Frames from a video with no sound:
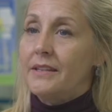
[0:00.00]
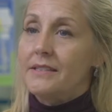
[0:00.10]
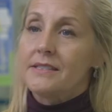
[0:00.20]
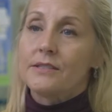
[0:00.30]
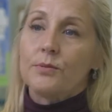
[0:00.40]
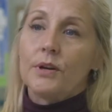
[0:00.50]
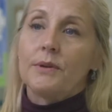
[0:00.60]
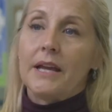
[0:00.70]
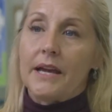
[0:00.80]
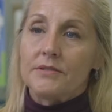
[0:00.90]
This is where
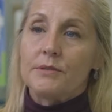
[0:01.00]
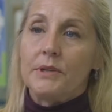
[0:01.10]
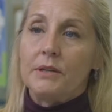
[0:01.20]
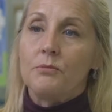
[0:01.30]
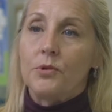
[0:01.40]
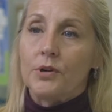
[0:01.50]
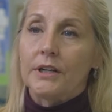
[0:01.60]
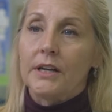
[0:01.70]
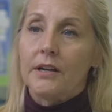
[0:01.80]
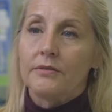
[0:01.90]
we have to be
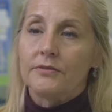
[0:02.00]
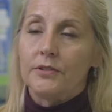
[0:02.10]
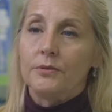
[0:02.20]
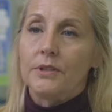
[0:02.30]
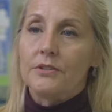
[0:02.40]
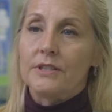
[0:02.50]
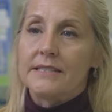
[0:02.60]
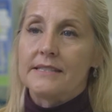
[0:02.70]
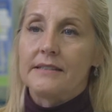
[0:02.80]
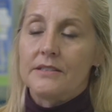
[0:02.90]
more careful with your
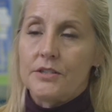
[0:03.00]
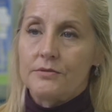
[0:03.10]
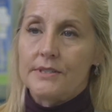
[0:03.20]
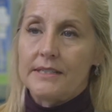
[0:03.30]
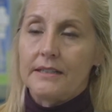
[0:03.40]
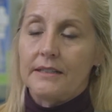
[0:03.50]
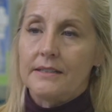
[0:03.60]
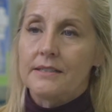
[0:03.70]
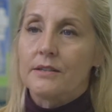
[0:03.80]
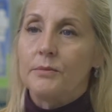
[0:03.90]
insulin dosing.
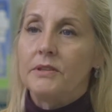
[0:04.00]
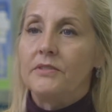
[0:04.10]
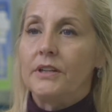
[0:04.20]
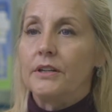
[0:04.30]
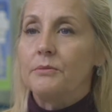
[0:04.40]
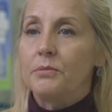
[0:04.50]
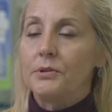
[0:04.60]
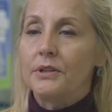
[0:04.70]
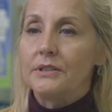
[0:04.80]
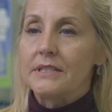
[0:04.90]
It's going to be very
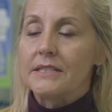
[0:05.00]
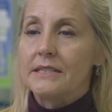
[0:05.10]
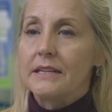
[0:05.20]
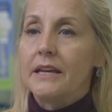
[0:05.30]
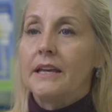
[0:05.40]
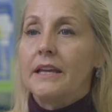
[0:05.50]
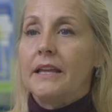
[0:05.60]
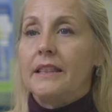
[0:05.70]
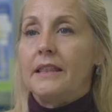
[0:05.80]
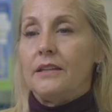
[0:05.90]
important
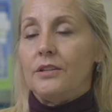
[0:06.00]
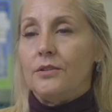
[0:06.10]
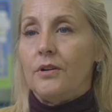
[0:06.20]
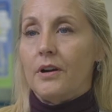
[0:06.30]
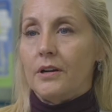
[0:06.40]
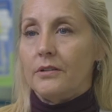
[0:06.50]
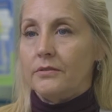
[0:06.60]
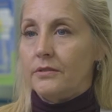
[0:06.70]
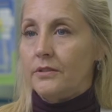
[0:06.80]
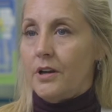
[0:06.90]
that you
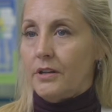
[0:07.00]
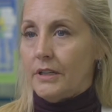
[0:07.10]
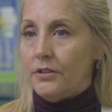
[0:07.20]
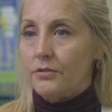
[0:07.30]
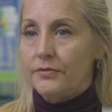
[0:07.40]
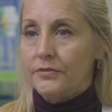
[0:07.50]
are logging your